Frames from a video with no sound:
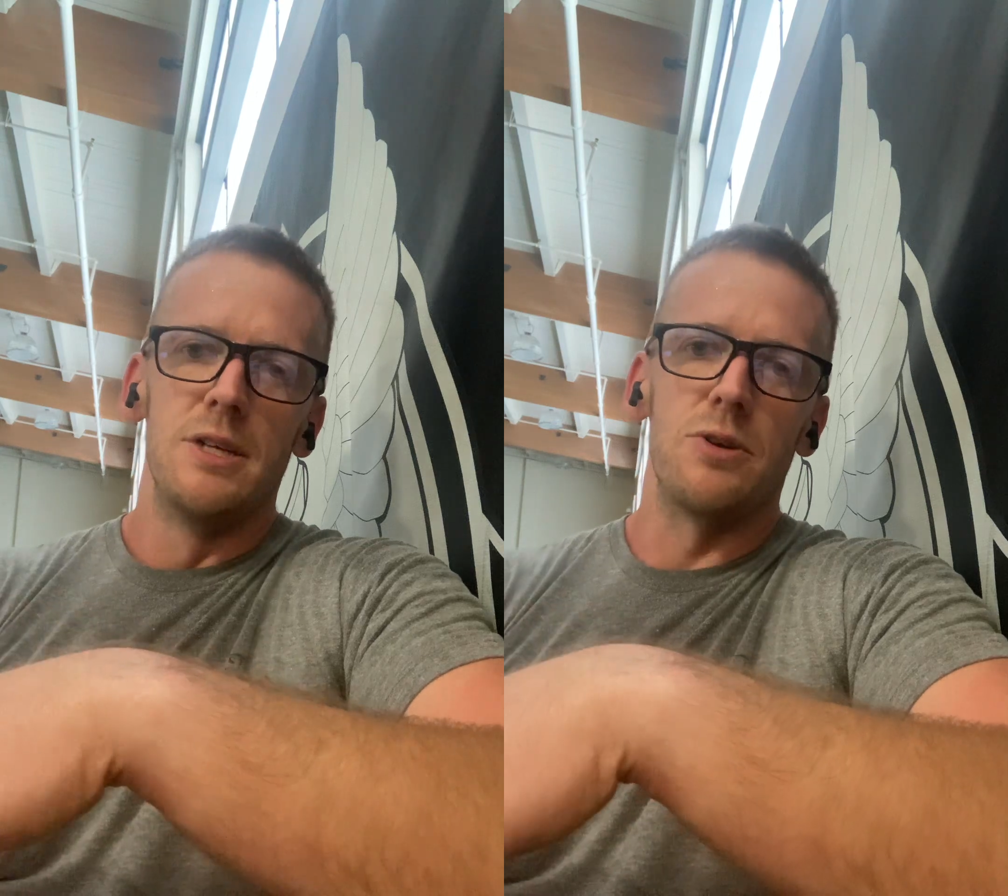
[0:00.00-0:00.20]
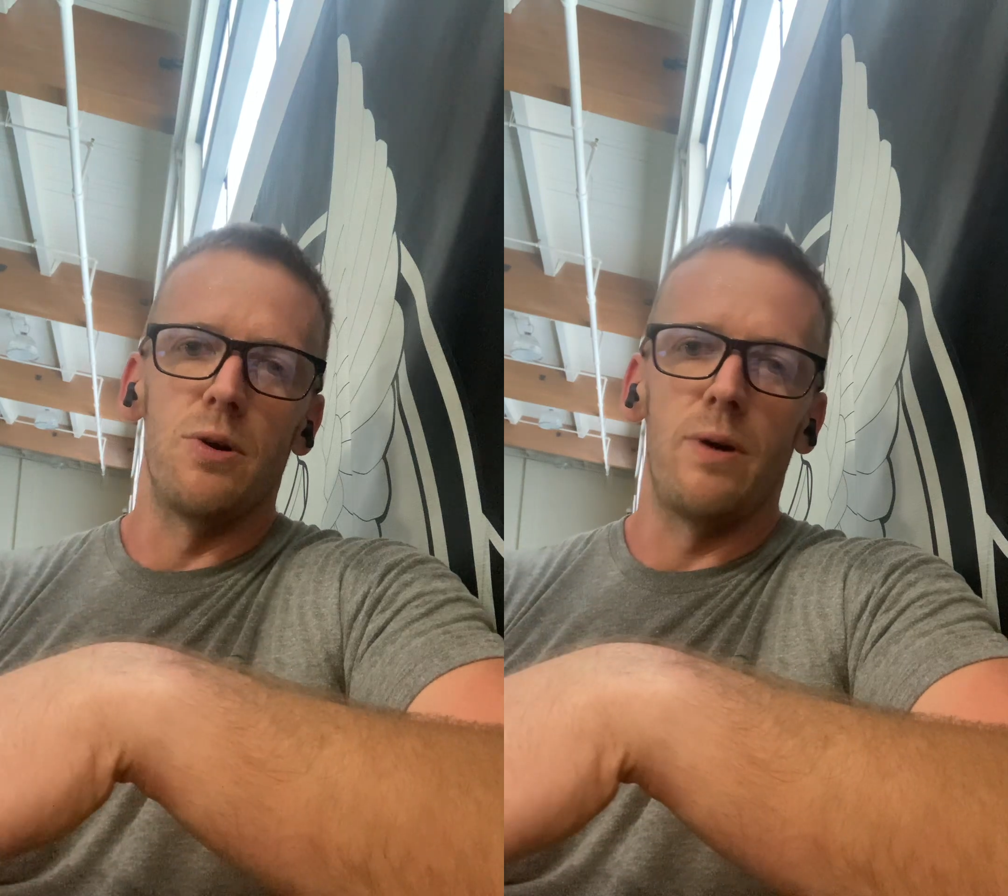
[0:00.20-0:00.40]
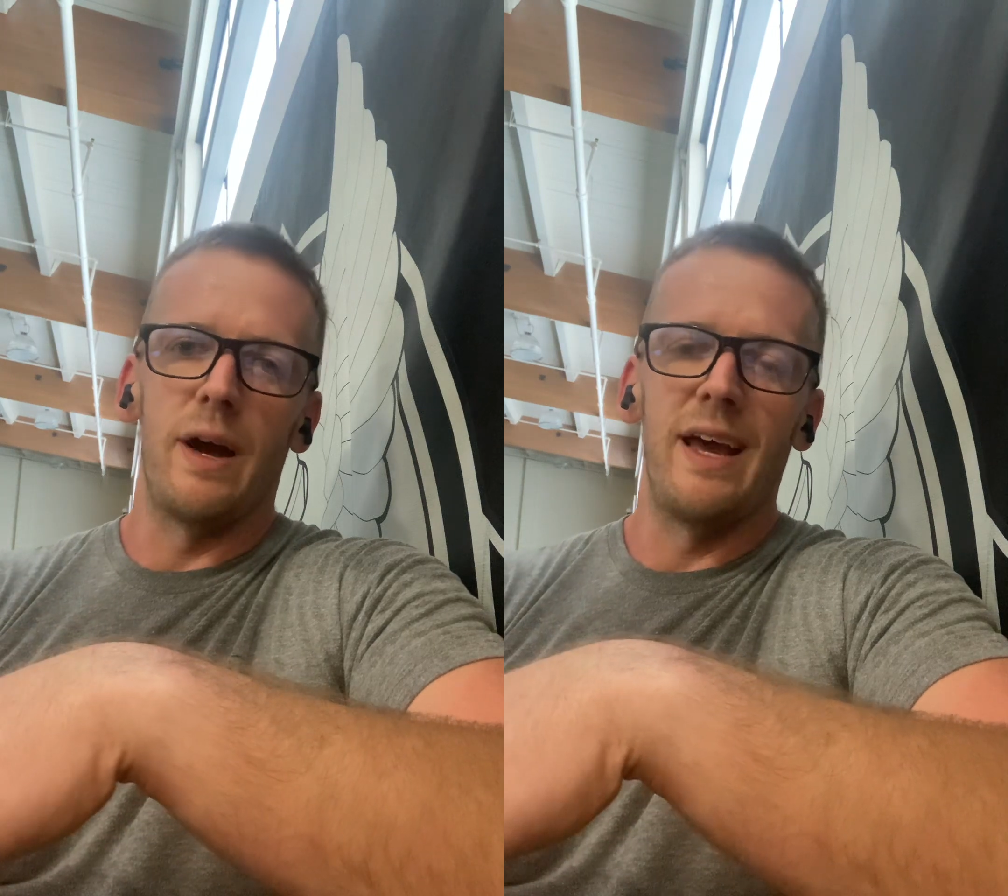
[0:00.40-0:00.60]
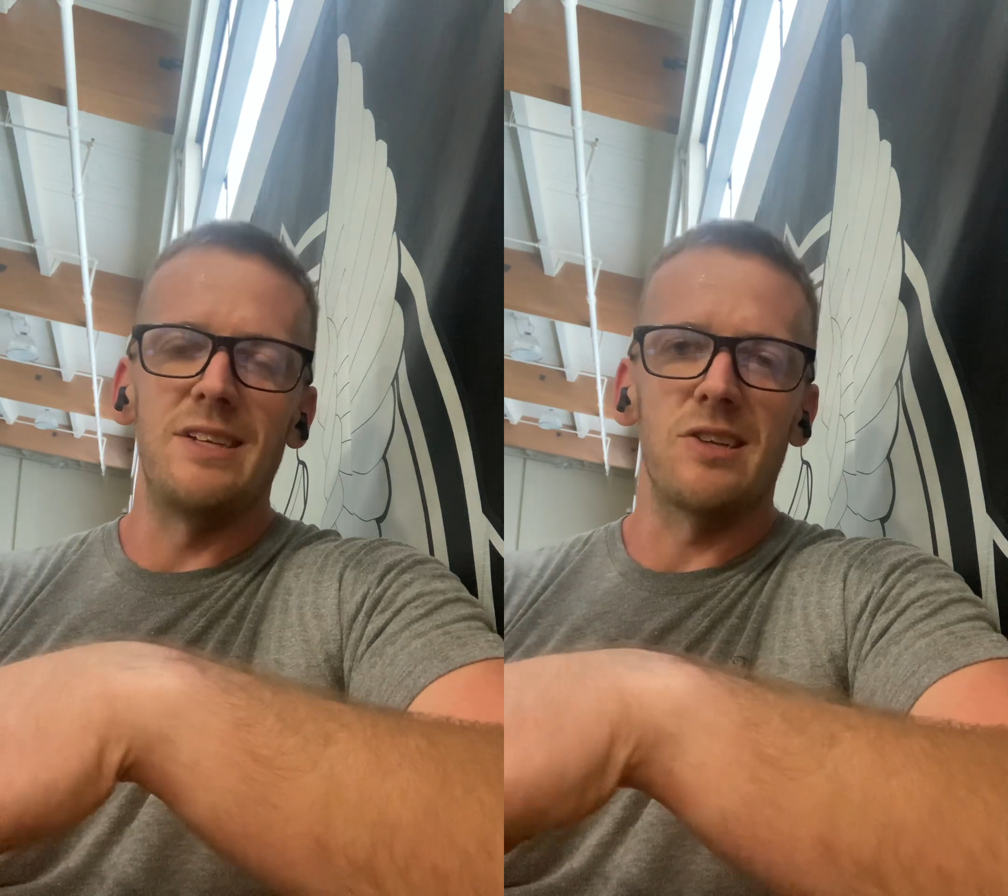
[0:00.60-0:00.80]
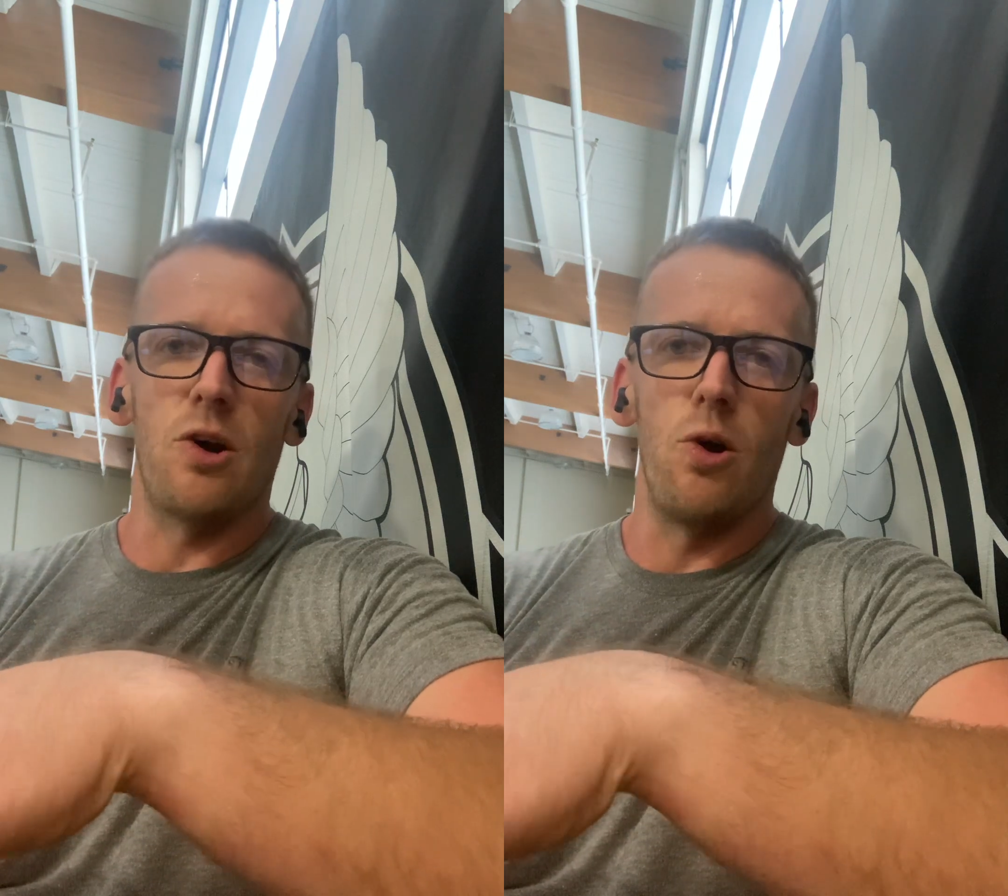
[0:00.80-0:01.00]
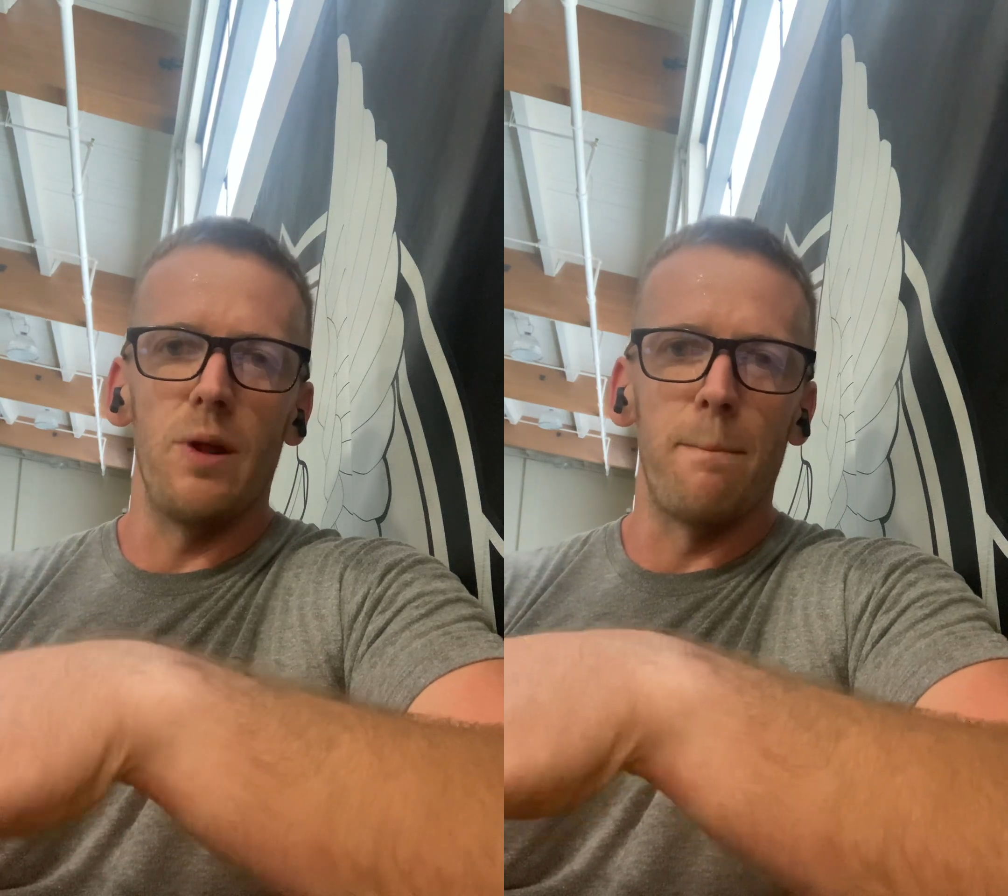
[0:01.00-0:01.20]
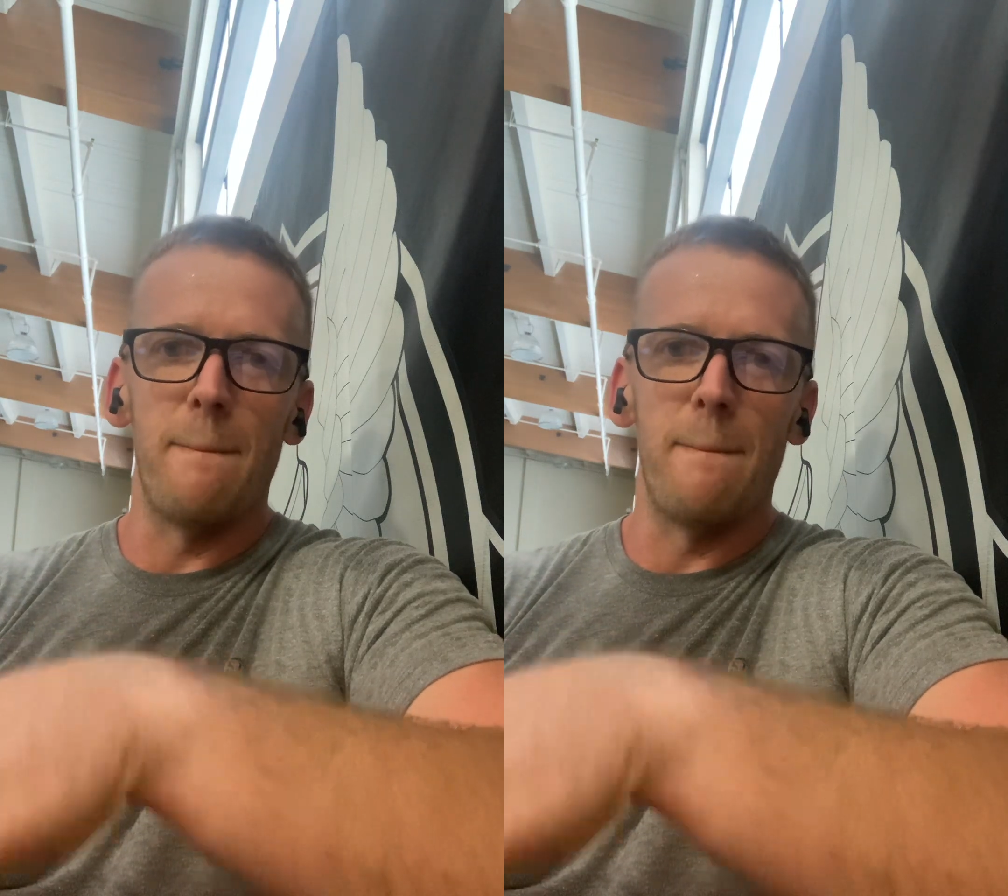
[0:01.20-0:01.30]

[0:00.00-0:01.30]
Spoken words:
So I hate to call it